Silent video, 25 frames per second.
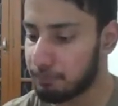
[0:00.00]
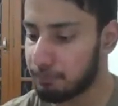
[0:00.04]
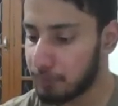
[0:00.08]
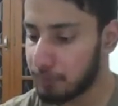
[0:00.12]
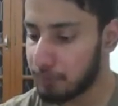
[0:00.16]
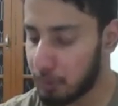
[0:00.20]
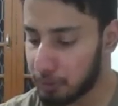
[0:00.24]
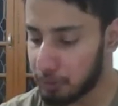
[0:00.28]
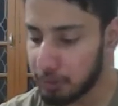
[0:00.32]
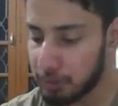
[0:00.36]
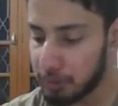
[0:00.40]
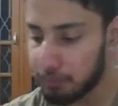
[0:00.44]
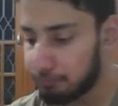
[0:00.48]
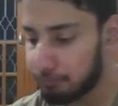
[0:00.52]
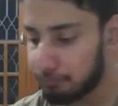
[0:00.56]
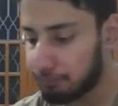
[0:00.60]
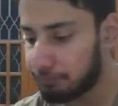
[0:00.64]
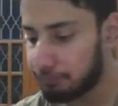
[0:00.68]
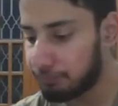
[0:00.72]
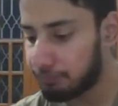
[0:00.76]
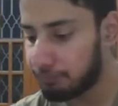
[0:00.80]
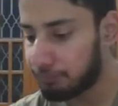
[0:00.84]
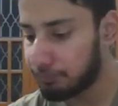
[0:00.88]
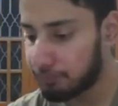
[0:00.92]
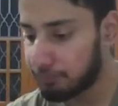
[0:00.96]
Okay,
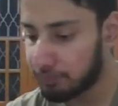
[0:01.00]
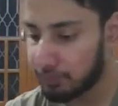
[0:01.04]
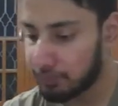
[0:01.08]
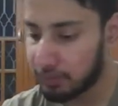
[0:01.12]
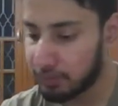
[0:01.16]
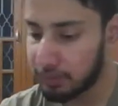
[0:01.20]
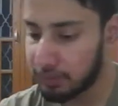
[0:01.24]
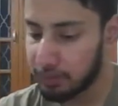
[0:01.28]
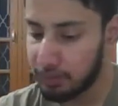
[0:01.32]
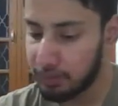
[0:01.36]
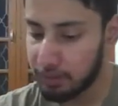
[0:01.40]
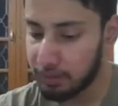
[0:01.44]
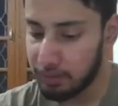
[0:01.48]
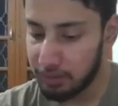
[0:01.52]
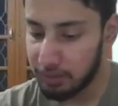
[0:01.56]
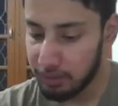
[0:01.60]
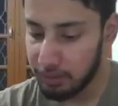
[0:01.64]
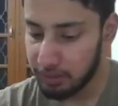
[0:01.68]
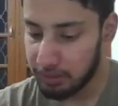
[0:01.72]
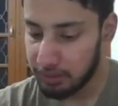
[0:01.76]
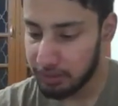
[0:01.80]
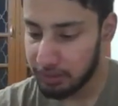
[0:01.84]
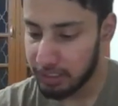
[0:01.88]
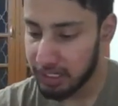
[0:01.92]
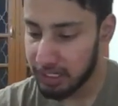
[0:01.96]

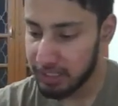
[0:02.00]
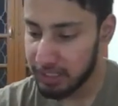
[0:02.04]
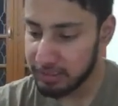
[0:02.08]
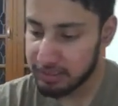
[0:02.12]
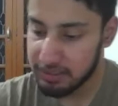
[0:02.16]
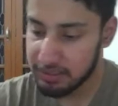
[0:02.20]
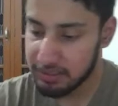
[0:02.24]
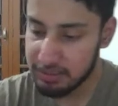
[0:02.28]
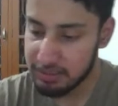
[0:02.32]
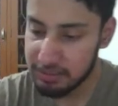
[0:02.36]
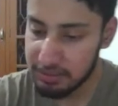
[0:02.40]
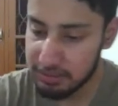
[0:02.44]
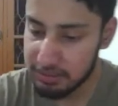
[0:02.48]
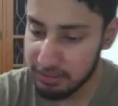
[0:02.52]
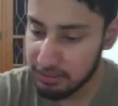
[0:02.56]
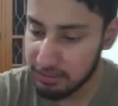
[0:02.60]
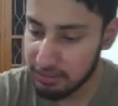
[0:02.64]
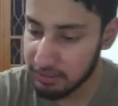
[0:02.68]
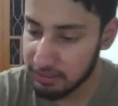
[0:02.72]
let's